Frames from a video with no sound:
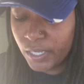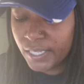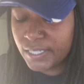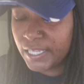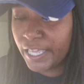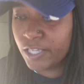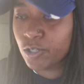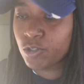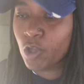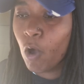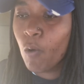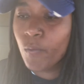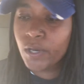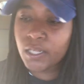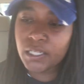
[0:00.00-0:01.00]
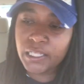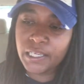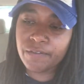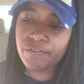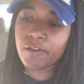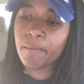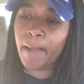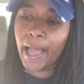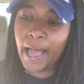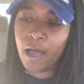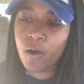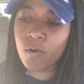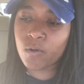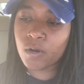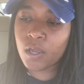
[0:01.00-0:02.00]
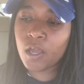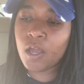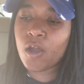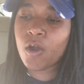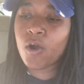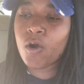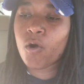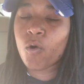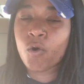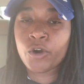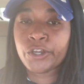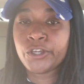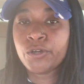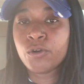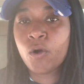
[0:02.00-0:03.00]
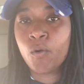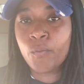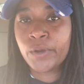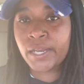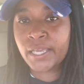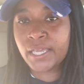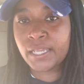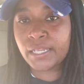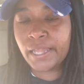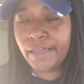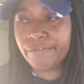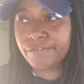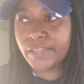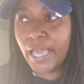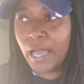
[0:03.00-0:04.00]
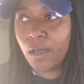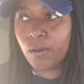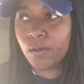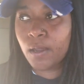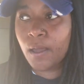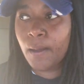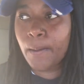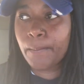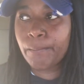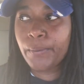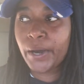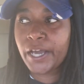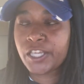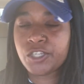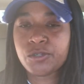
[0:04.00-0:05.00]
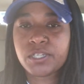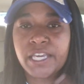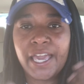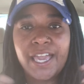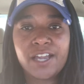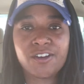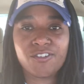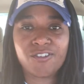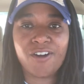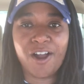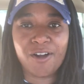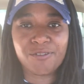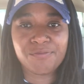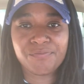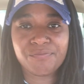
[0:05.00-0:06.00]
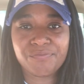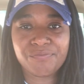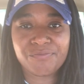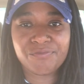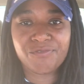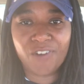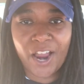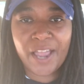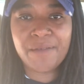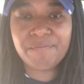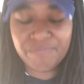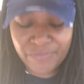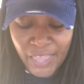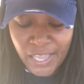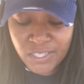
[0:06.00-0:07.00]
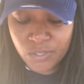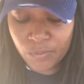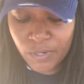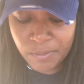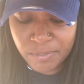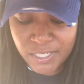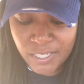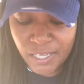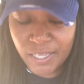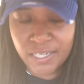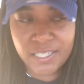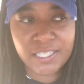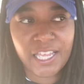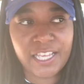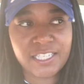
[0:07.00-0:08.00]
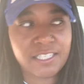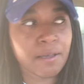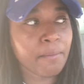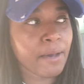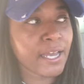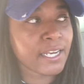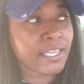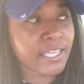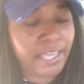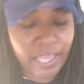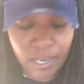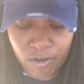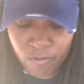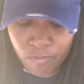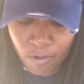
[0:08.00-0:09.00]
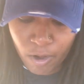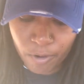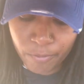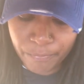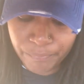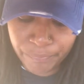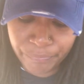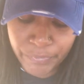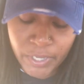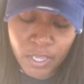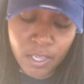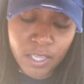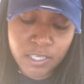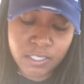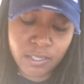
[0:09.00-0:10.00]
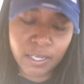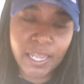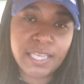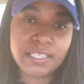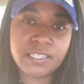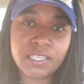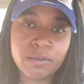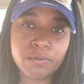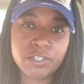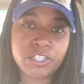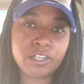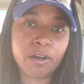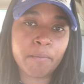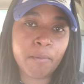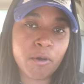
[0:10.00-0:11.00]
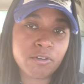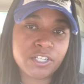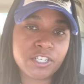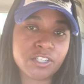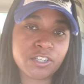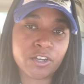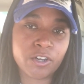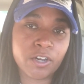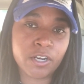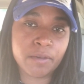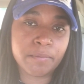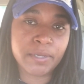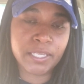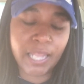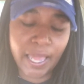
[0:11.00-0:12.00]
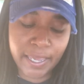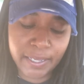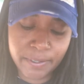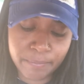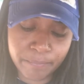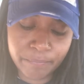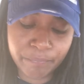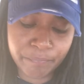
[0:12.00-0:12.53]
to, it's like you don't want to leave them out, or you don't want to get left out, but you can't grow, right? That's what I'm saying. It's like somebody can't grow. So let's see what your emotions are going to be like.